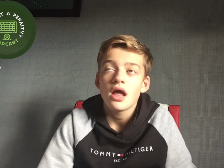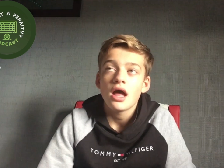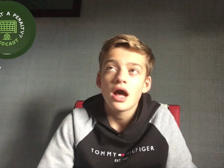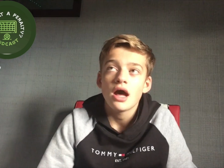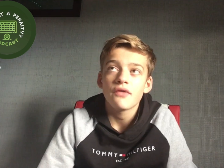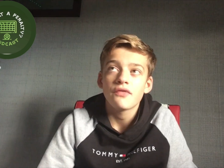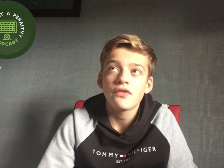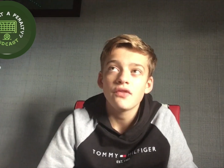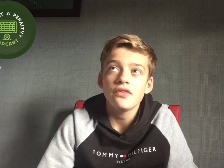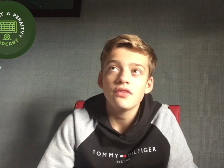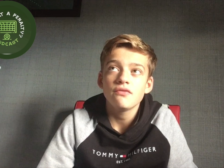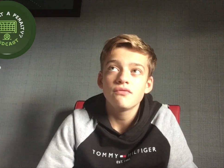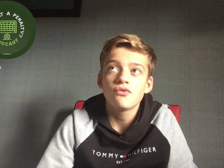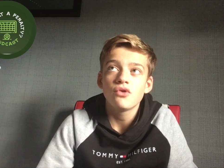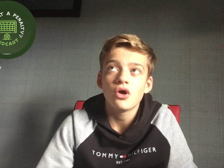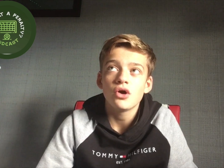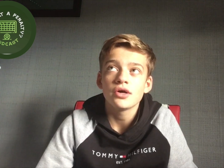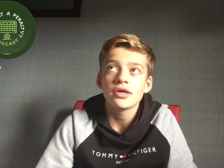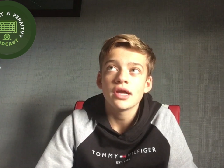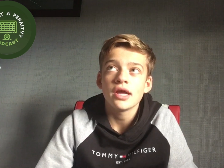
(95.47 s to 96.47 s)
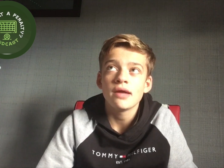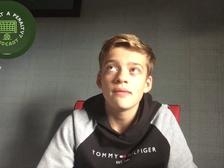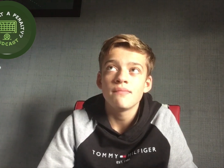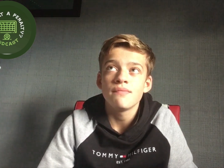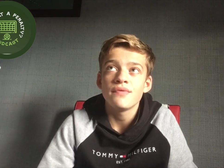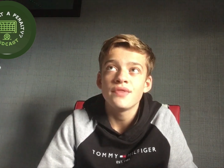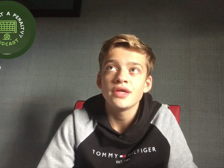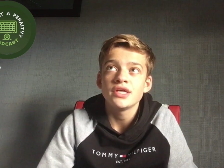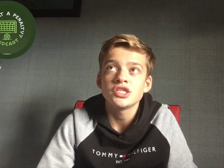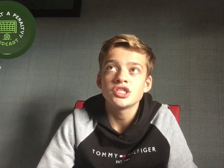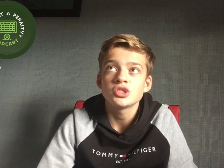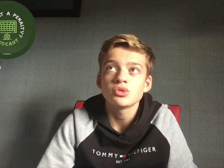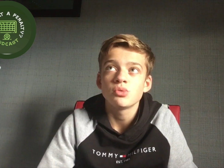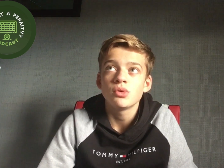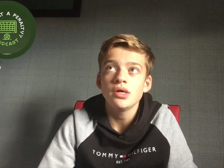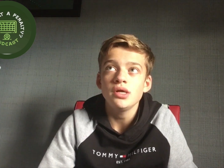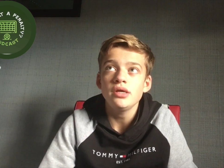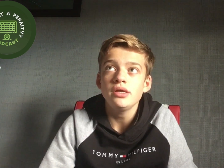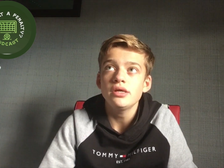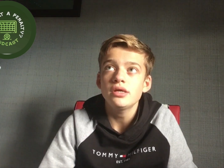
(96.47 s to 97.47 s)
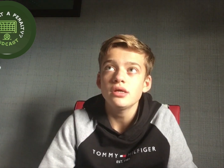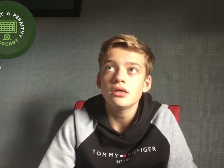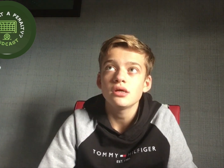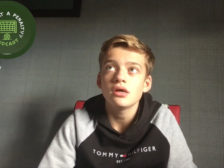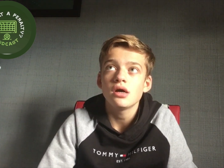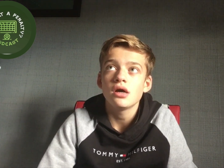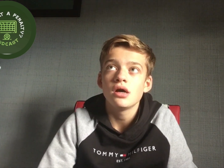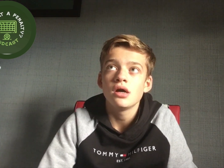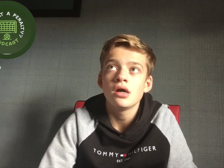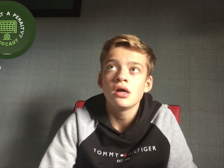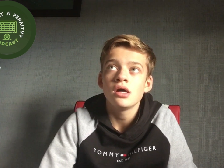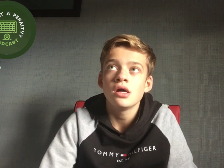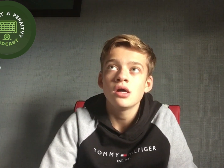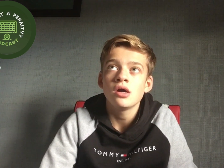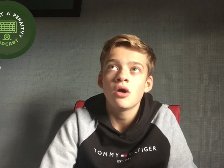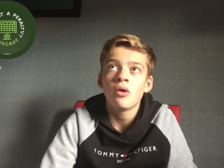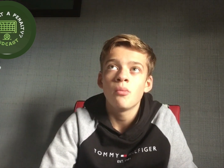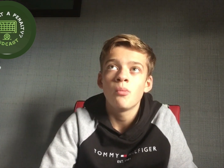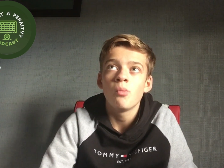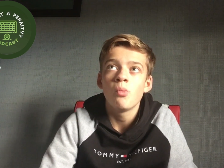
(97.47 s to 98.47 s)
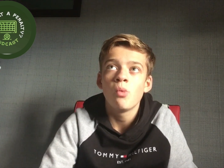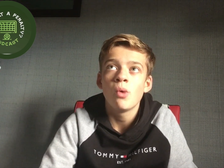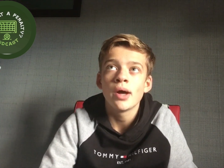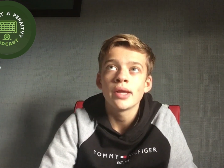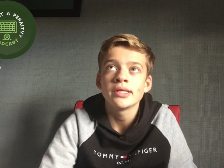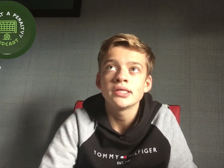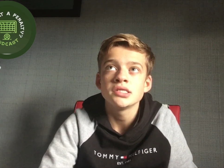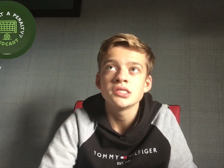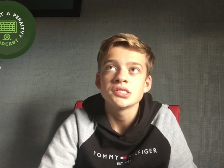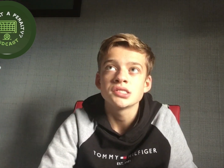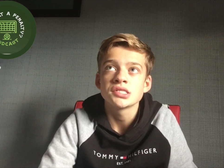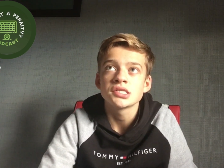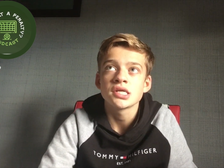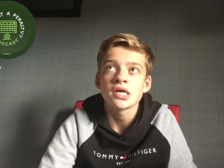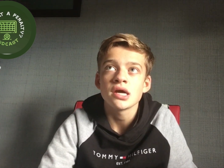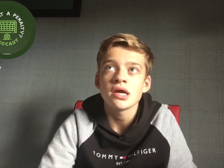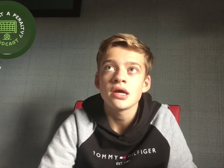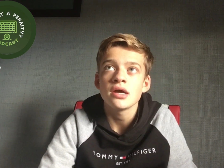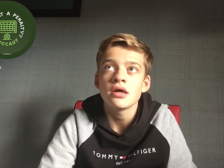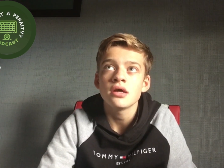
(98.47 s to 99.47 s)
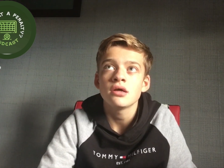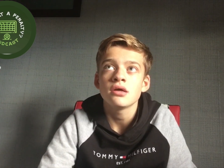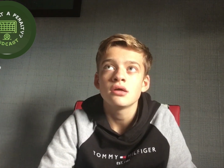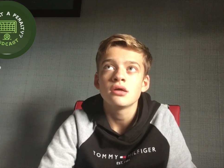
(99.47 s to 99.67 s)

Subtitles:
I think they've got a game this week on Wednesday